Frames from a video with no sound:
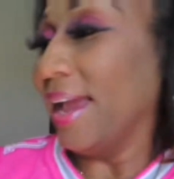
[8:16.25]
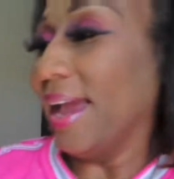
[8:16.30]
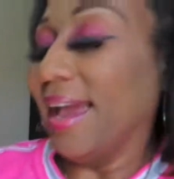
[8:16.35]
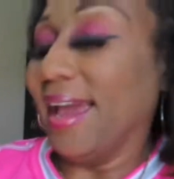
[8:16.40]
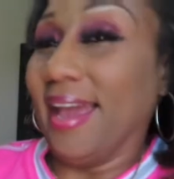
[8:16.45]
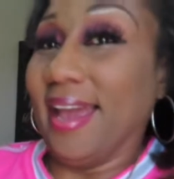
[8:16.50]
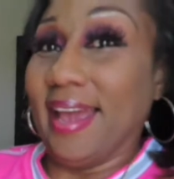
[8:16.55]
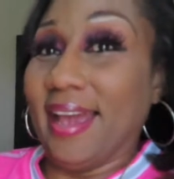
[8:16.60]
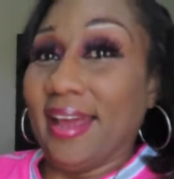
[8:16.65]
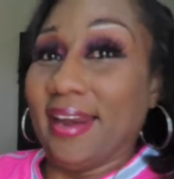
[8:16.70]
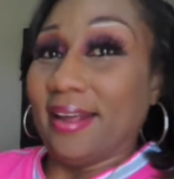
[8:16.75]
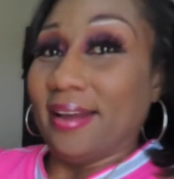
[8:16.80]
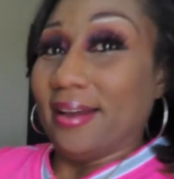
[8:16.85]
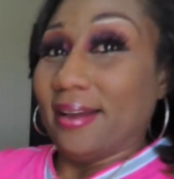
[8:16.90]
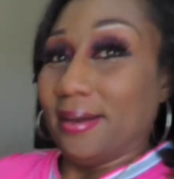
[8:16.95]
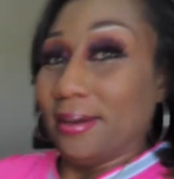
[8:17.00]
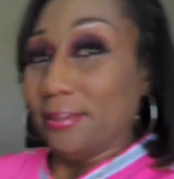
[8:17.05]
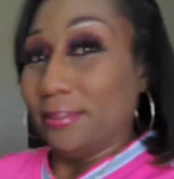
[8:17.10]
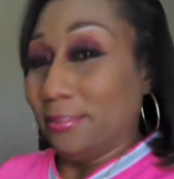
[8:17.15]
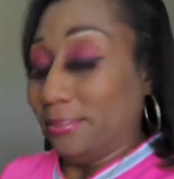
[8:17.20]

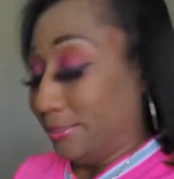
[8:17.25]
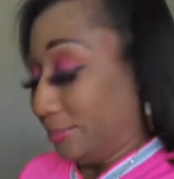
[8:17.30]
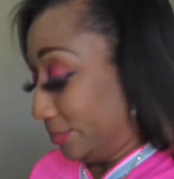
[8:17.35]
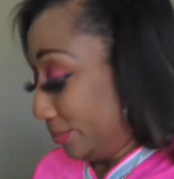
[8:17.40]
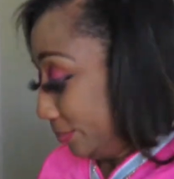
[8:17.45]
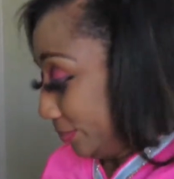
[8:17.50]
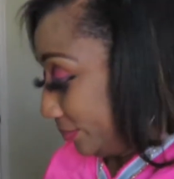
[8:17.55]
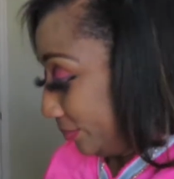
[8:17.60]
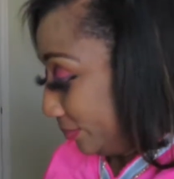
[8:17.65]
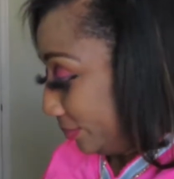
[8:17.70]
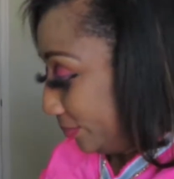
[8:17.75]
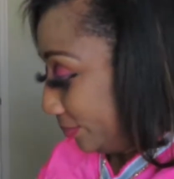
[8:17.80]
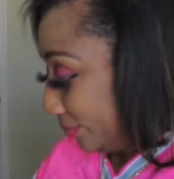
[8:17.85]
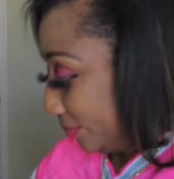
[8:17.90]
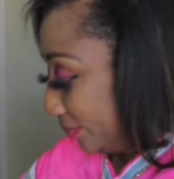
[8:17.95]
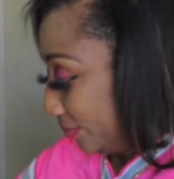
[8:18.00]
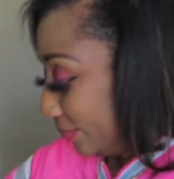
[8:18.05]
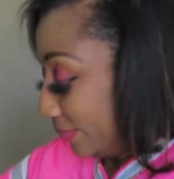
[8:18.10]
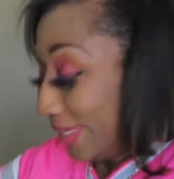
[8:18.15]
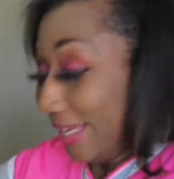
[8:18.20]
And
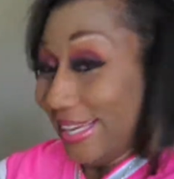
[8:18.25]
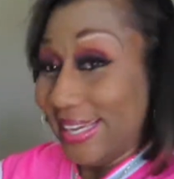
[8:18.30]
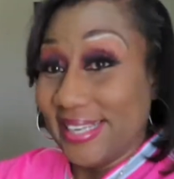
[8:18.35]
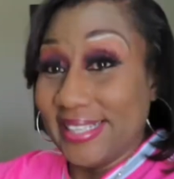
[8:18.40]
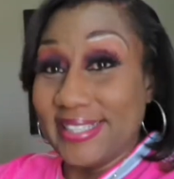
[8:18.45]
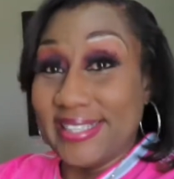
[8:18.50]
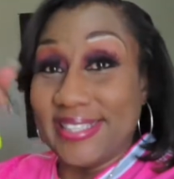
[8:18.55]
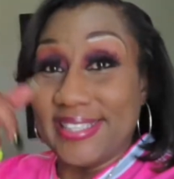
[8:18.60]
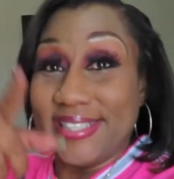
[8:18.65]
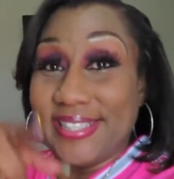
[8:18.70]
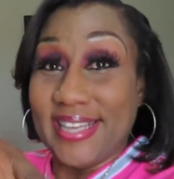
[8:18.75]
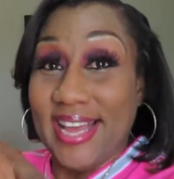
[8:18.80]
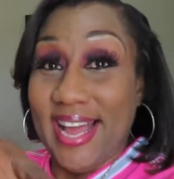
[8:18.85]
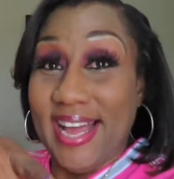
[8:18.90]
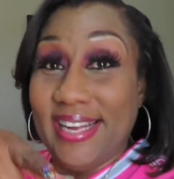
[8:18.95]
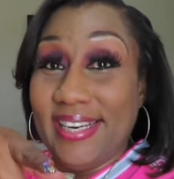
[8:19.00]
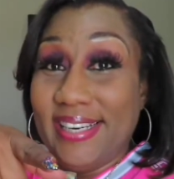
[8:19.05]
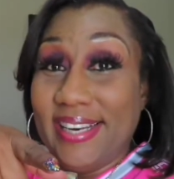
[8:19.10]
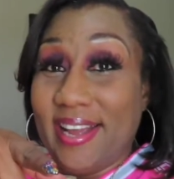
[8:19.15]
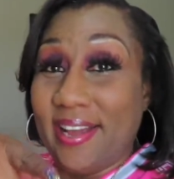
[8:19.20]
it's
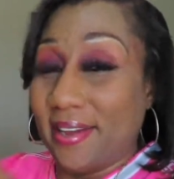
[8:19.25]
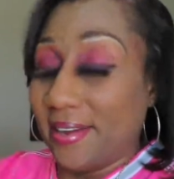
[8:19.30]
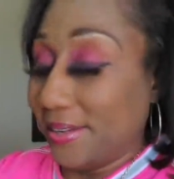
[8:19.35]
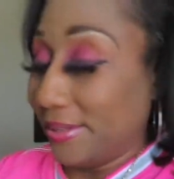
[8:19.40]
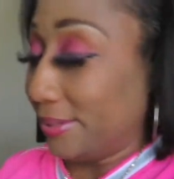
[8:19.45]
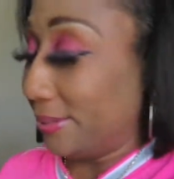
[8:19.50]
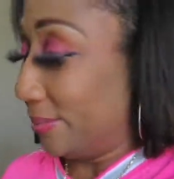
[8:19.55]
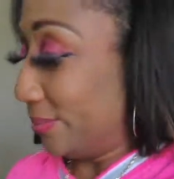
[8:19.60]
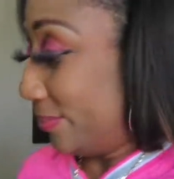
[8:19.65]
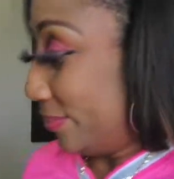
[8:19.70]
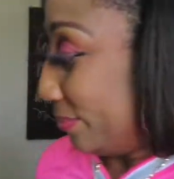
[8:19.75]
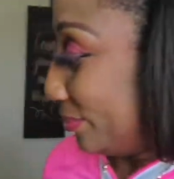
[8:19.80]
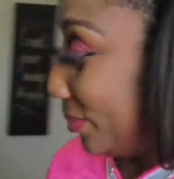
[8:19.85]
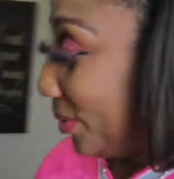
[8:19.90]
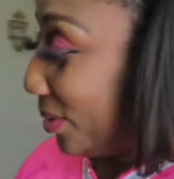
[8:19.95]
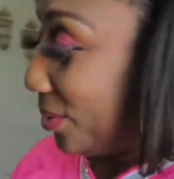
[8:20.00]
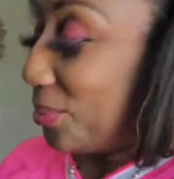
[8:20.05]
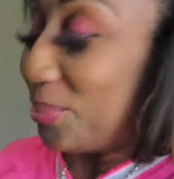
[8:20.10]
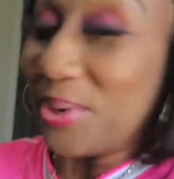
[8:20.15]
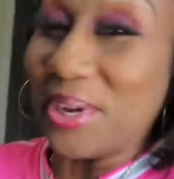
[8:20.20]
Sunday,
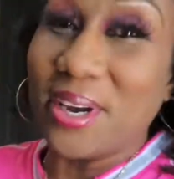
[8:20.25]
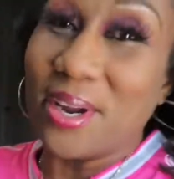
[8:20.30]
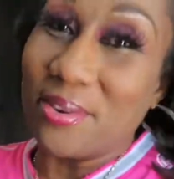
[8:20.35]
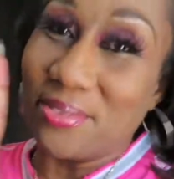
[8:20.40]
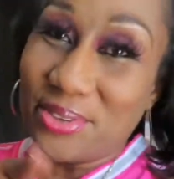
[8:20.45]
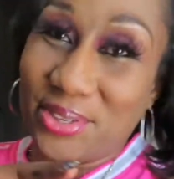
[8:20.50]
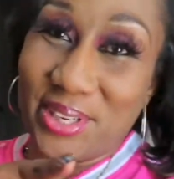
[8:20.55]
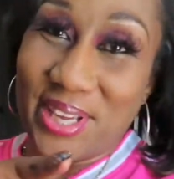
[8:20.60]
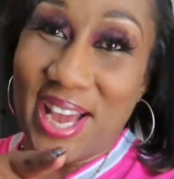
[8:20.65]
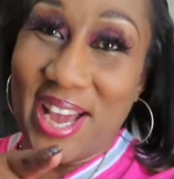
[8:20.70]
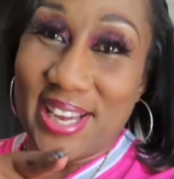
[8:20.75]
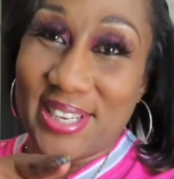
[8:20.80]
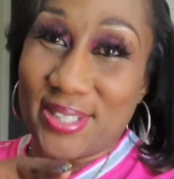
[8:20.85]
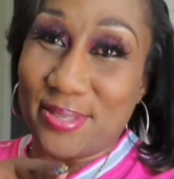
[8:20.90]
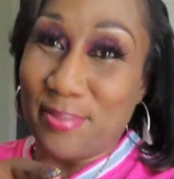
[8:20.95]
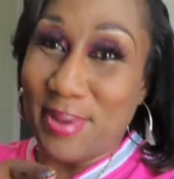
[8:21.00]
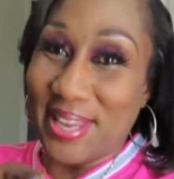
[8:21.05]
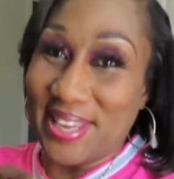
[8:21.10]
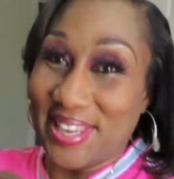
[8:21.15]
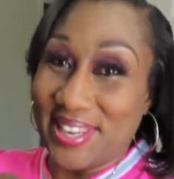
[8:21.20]
whenever you guys
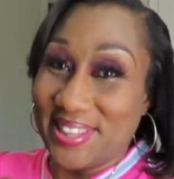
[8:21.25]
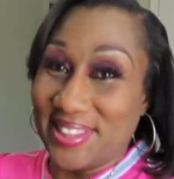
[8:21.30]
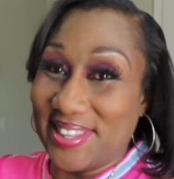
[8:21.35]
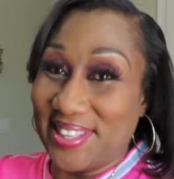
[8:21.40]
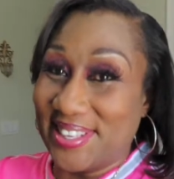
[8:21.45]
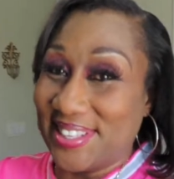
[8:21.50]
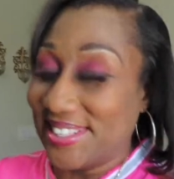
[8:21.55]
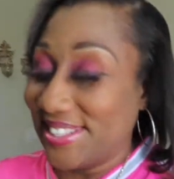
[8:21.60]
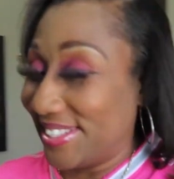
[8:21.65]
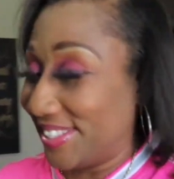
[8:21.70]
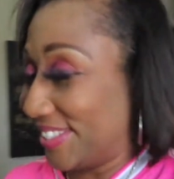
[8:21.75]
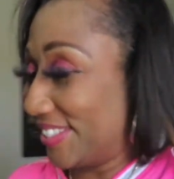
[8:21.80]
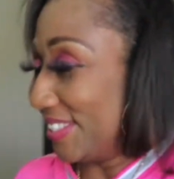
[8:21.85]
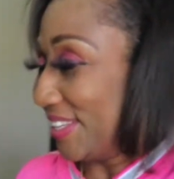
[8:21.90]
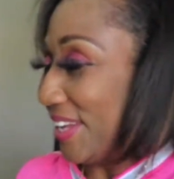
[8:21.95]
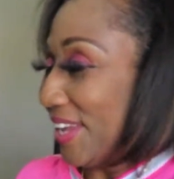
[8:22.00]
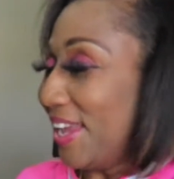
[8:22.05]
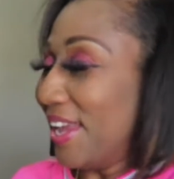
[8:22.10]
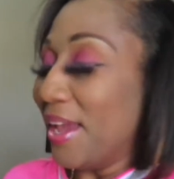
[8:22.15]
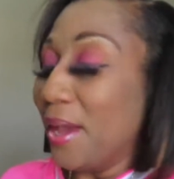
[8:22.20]
may get this.
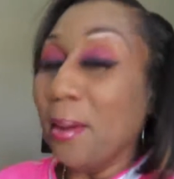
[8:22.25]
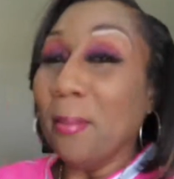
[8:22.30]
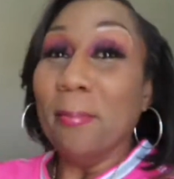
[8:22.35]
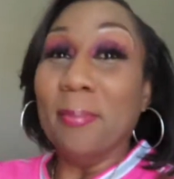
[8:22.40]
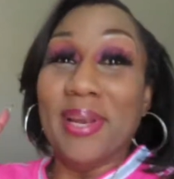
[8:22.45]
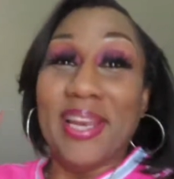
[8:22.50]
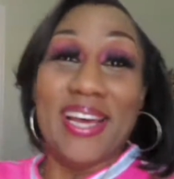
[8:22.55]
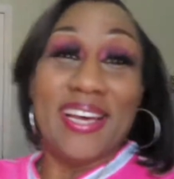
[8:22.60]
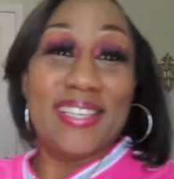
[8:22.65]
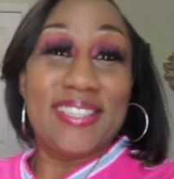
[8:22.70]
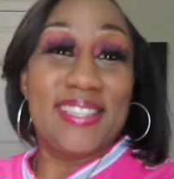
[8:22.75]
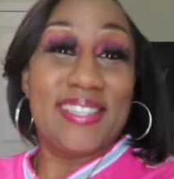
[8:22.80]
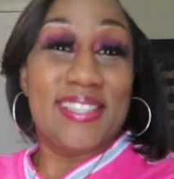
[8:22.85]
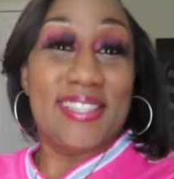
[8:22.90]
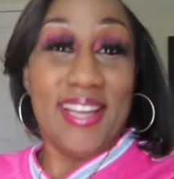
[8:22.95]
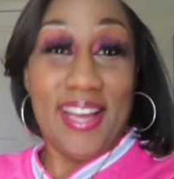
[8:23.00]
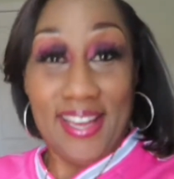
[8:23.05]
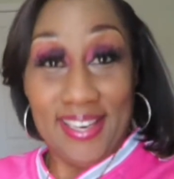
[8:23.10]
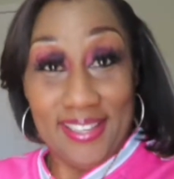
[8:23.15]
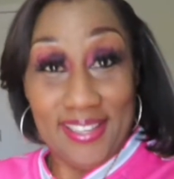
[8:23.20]
Blessed
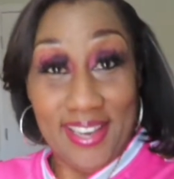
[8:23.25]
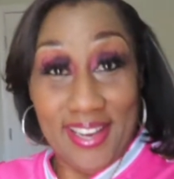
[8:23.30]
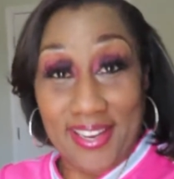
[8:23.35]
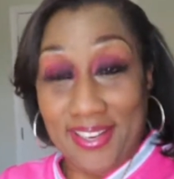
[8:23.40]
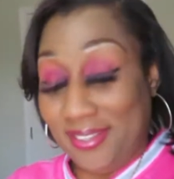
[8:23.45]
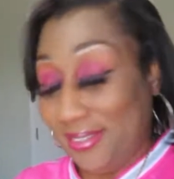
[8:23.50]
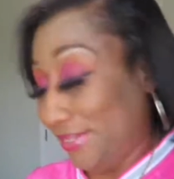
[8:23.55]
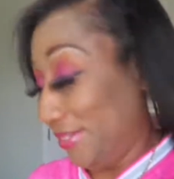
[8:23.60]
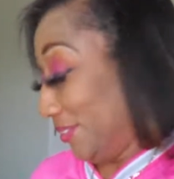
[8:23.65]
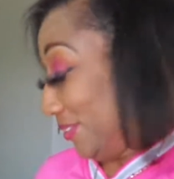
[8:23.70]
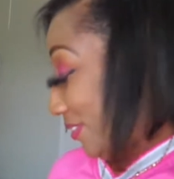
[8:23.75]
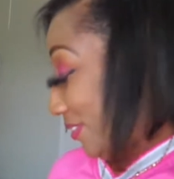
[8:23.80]
Sunday.